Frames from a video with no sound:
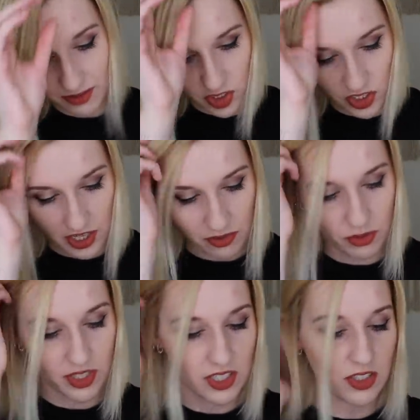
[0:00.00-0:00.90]
which I never
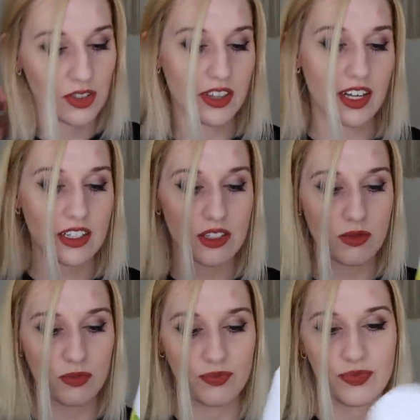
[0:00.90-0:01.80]
really do, and
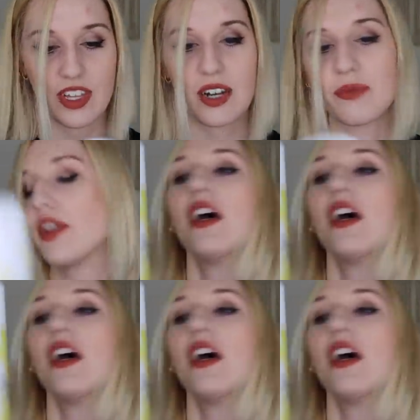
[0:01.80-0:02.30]
that's, you know.